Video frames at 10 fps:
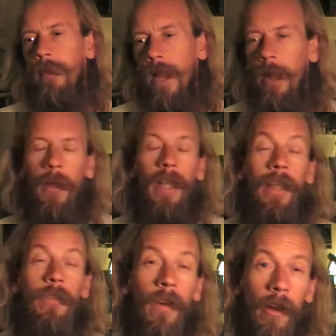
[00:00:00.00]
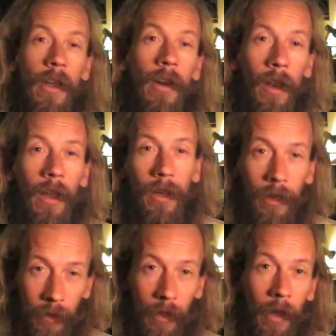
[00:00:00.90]
anyway, it's very
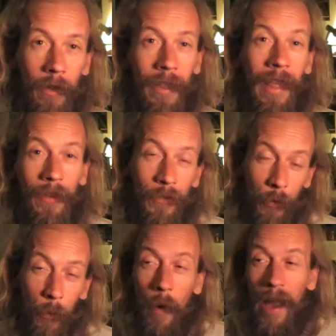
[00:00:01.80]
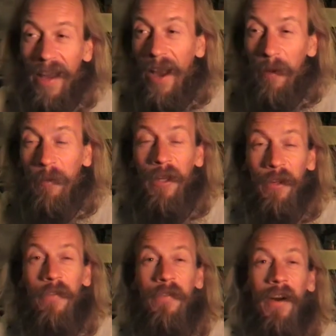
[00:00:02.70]
unlikely that that's the way I'm going to
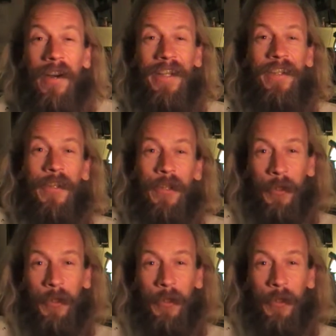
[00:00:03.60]
find